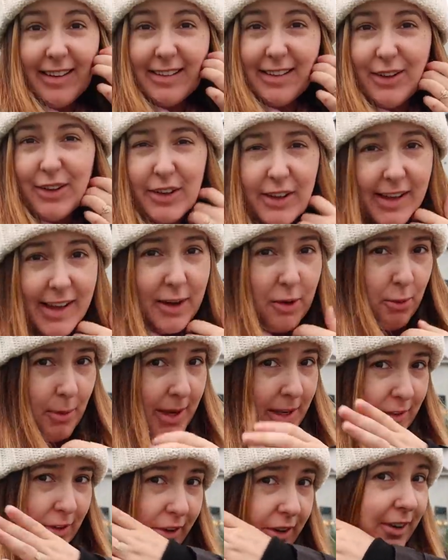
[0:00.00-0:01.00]
Does it look like
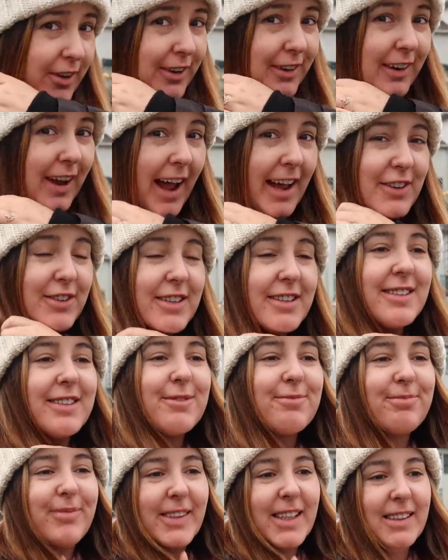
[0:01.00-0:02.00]
winter? I
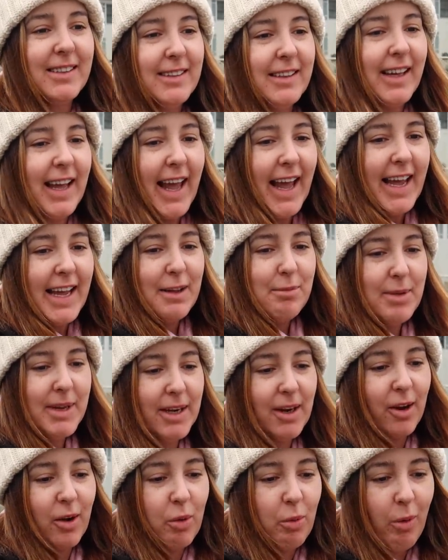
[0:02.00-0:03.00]
hate
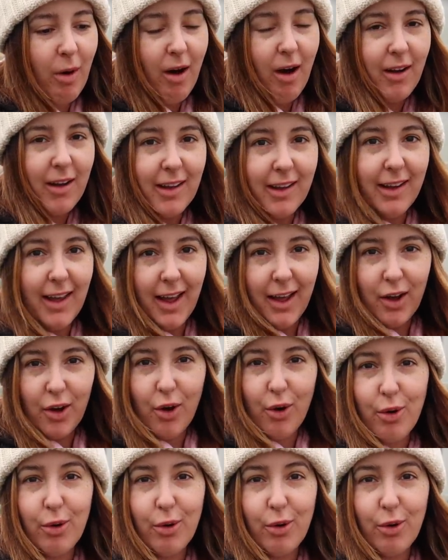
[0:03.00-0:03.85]
being on a walk and getting